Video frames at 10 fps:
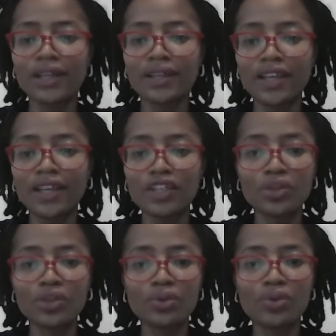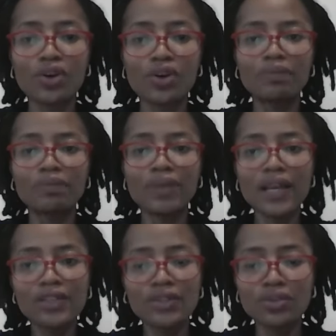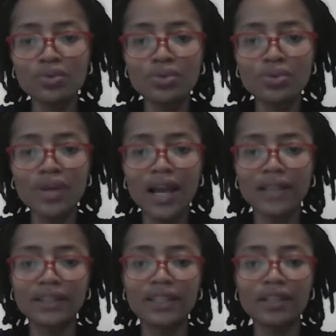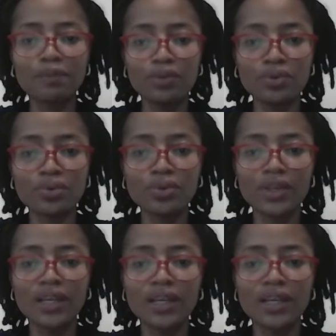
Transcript: Thank you. God bless you and keep you.